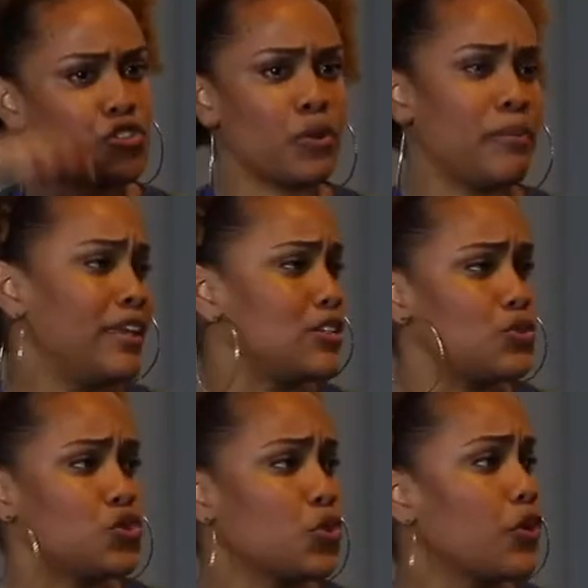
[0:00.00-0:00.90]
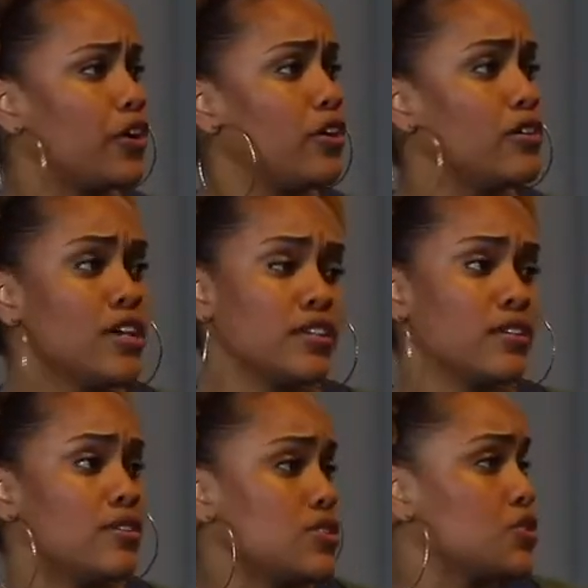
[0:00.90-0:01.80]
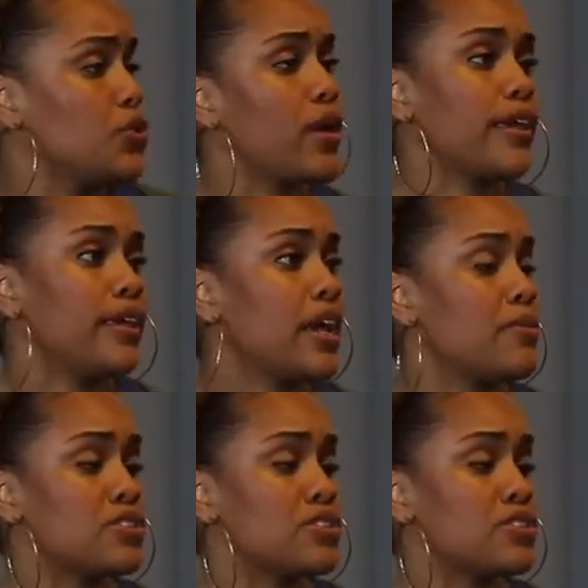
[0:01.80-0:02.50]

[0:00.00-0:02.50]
you a mini tutorial. You know, this is who I am.